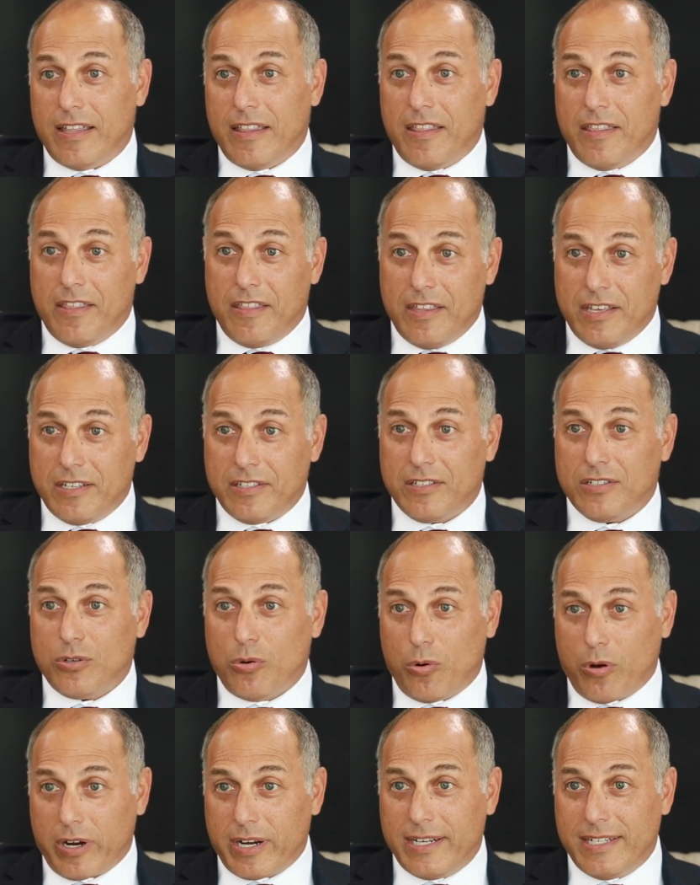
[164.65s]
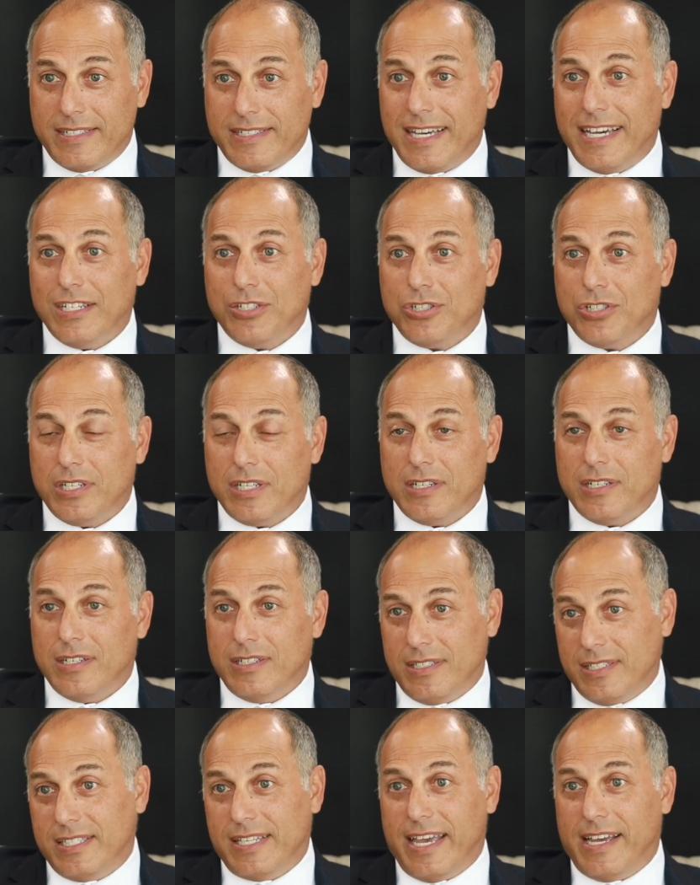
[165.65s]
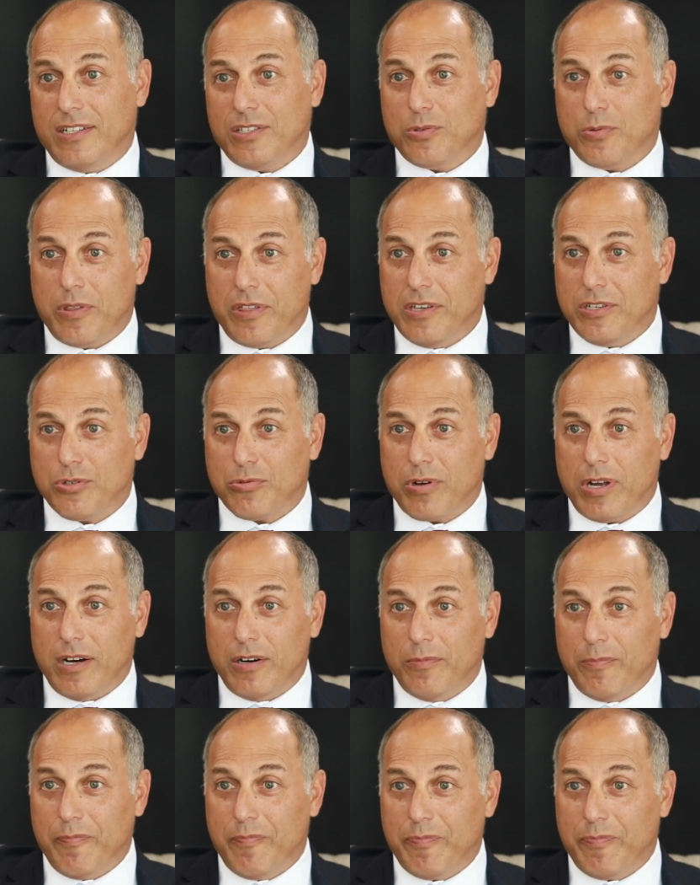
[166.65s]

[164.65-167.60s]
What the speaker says: this organization stands with Israel.